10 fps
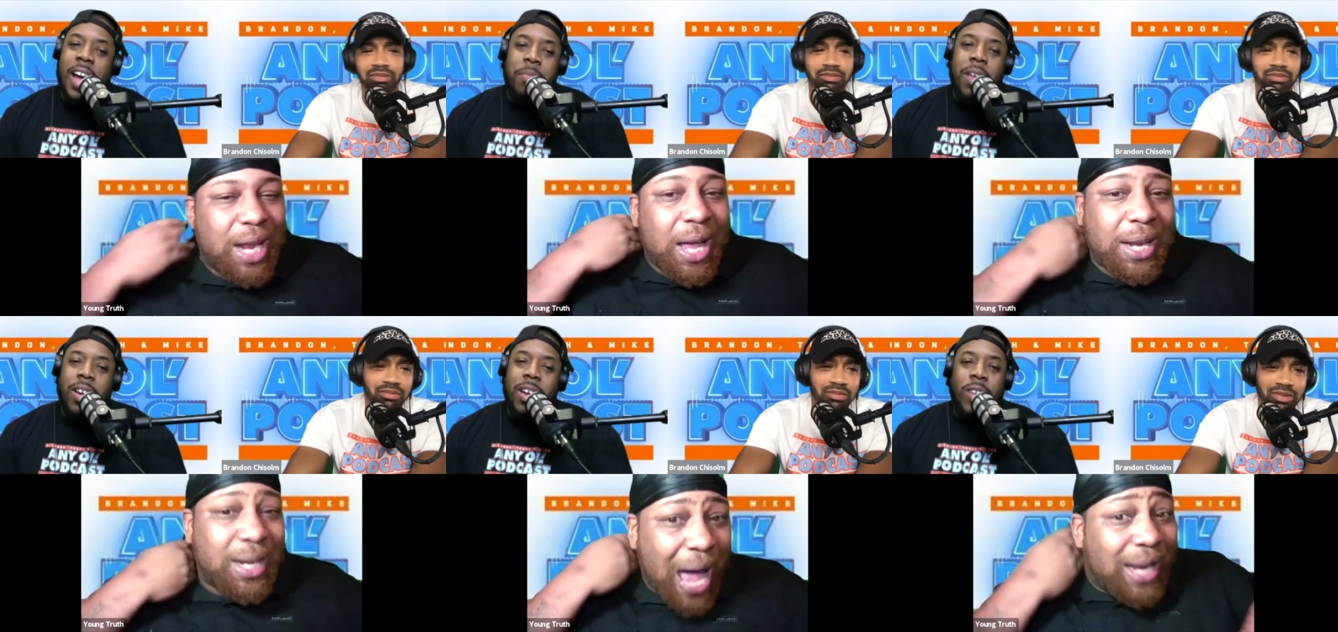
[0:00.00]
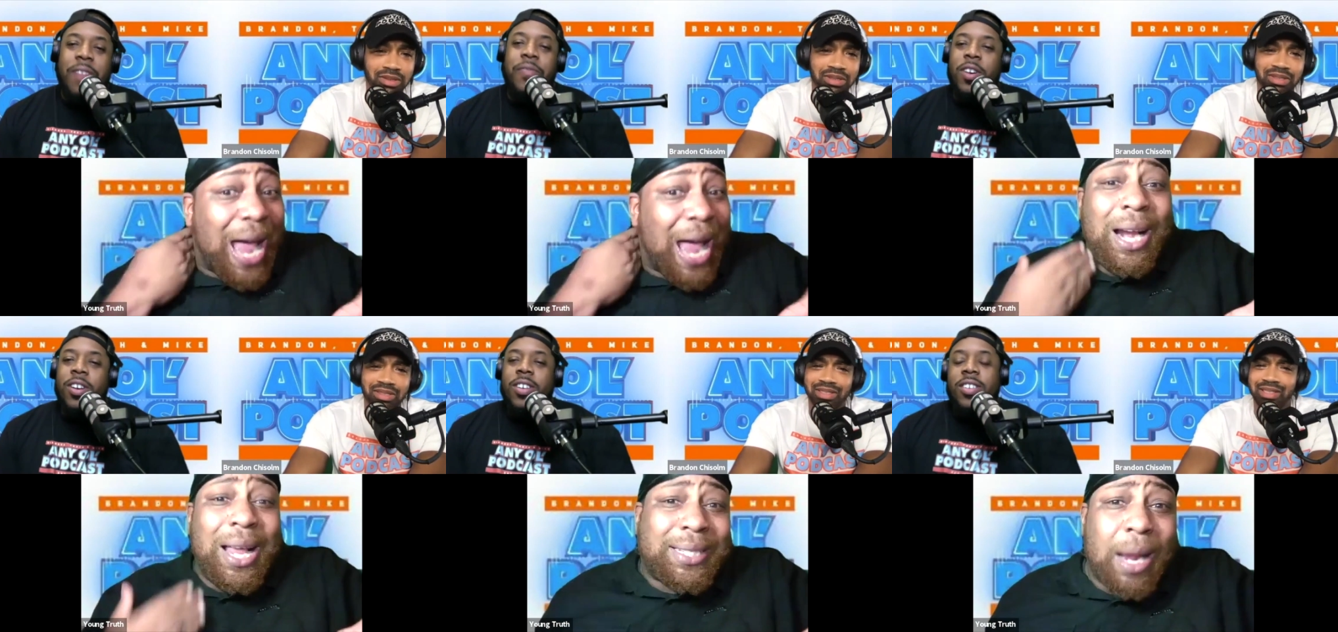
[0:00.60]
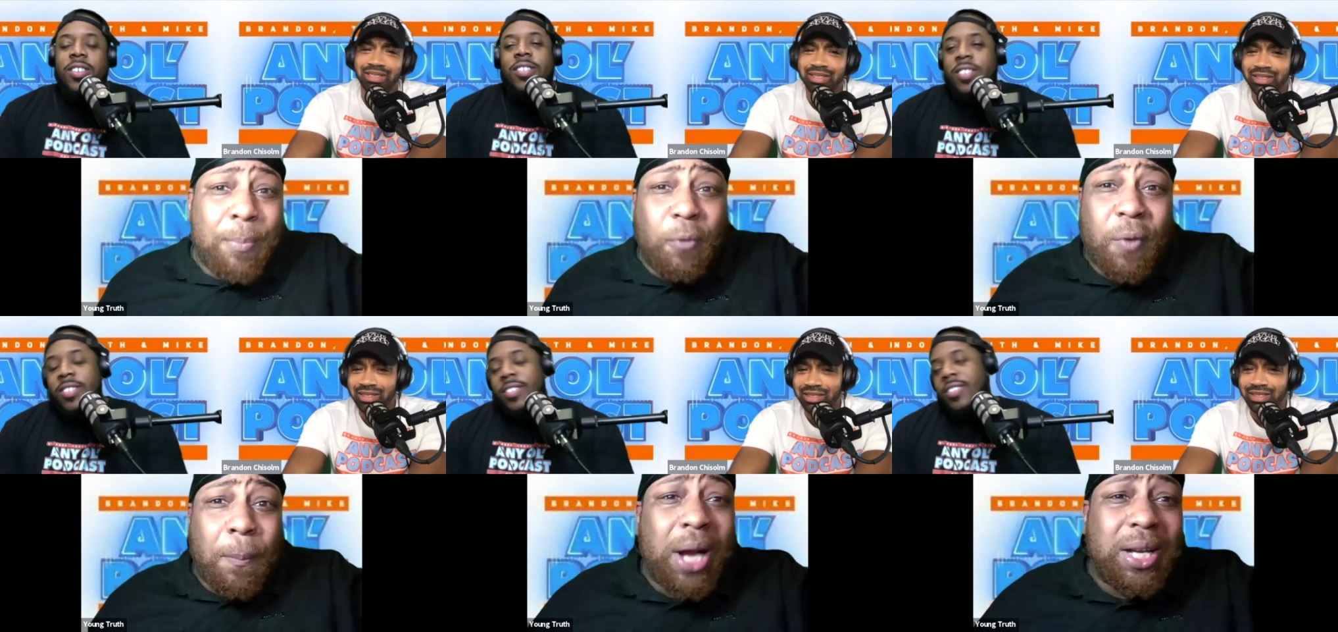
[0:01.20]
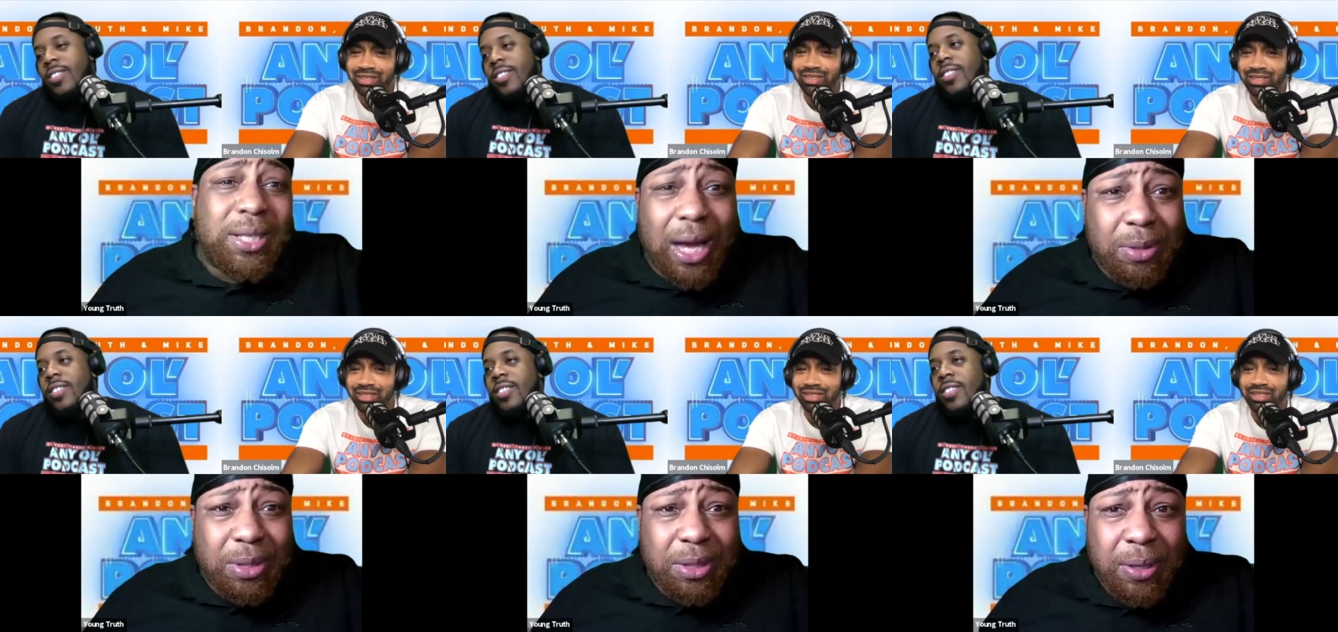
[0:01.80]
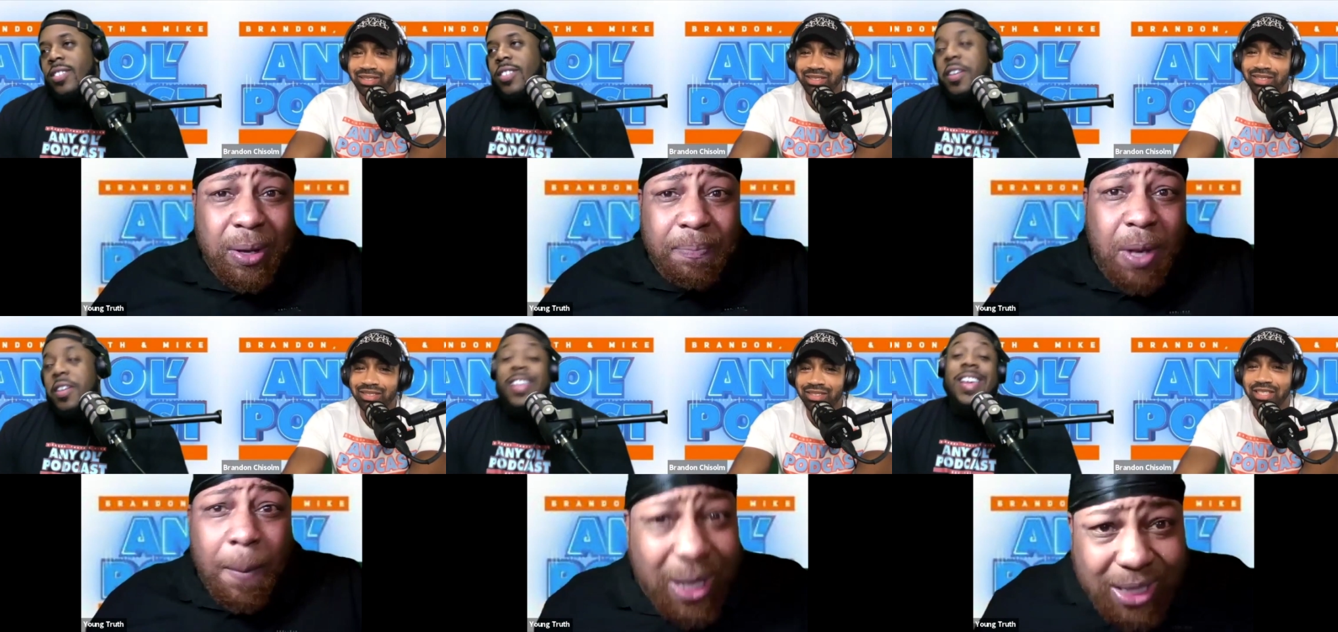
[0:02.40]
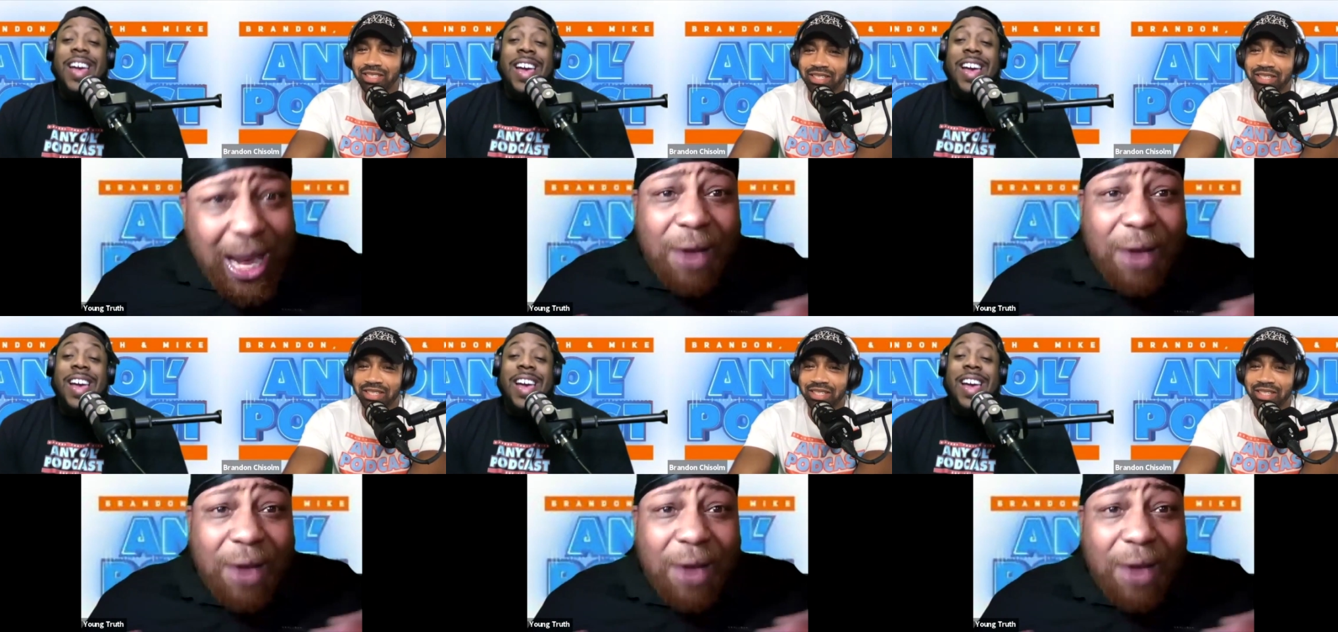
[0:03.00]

Speaker 1: I'm not going that far. Not unless I'm over Brandon's house. It's